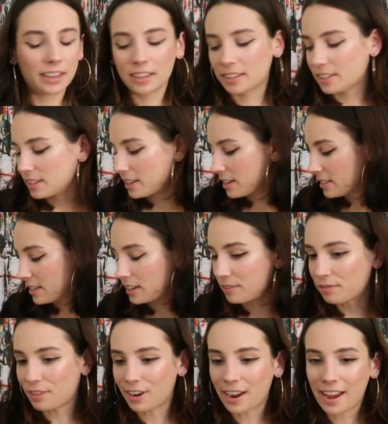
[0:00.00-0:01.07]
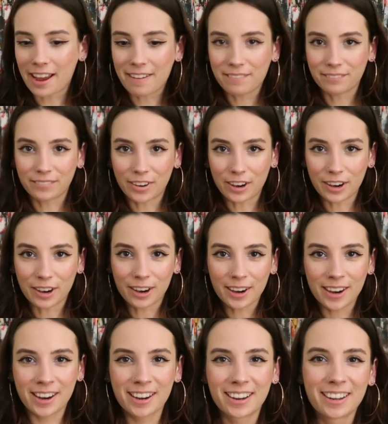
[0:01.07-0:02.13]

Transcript: This is gonna take forever.